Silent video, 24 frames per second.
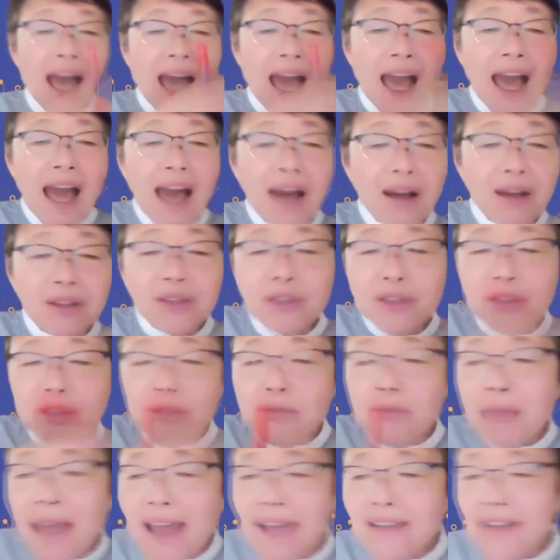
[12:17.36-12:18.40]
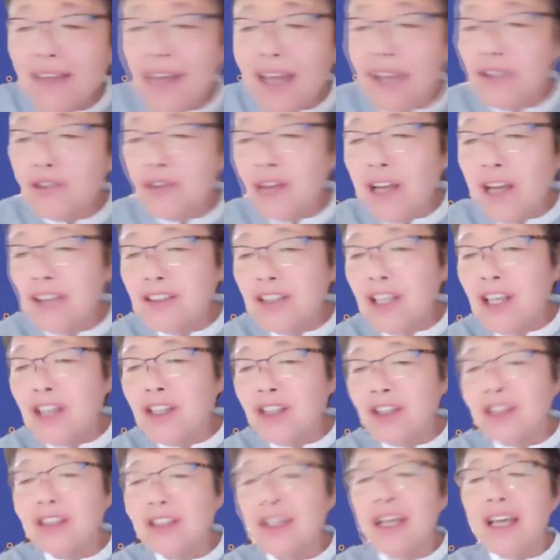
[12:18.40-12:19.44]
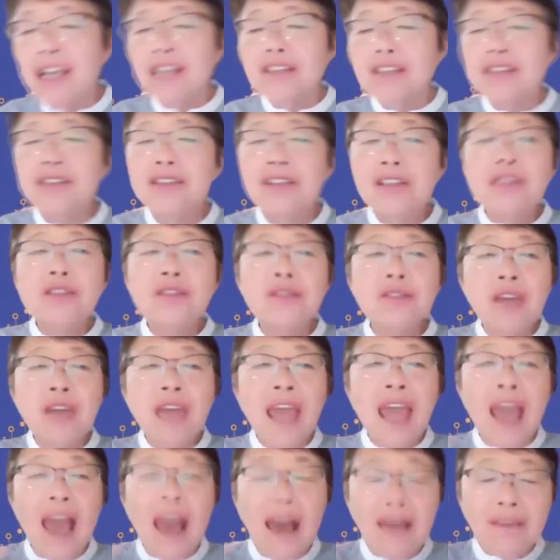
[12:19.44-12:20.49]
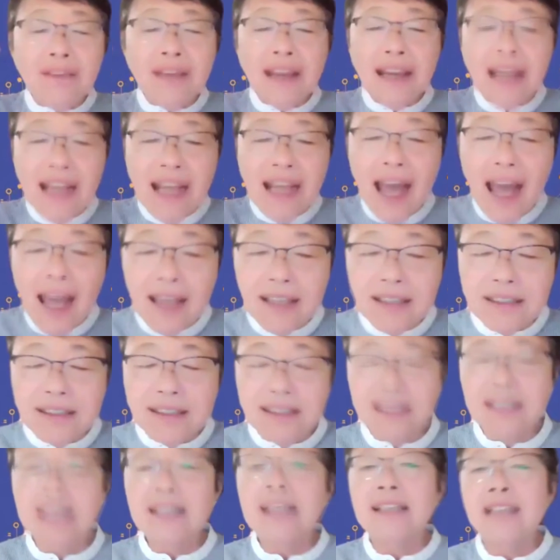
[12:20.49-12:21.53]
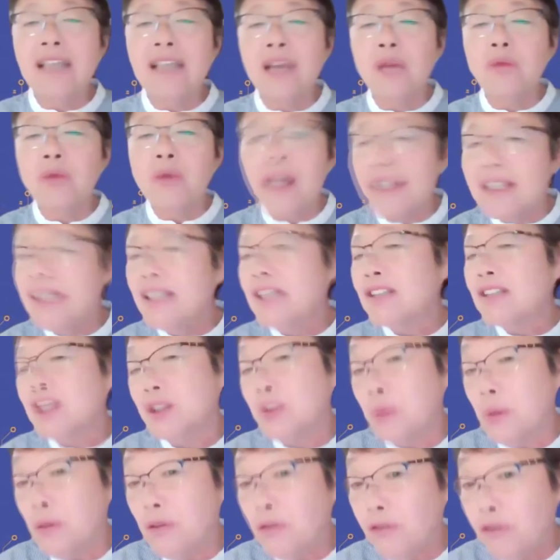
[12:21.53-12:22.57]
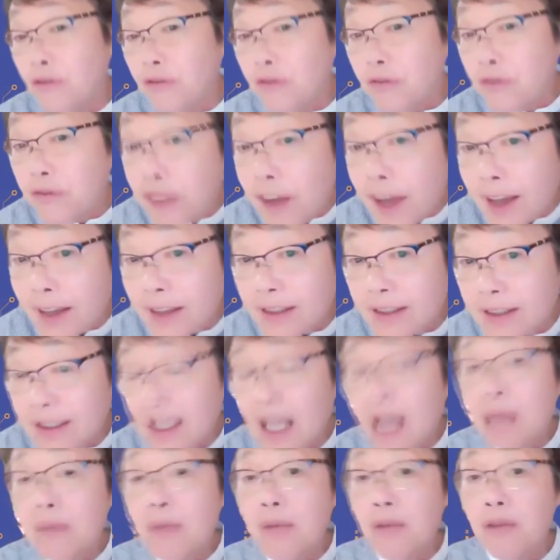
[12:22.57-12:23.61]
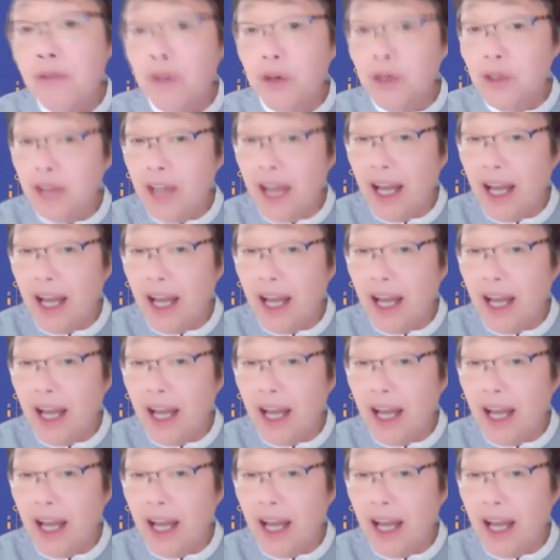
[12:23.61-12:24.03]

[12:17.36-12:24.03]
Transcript: How do you make that transition? Did you have any idea that what needs to be fixed before you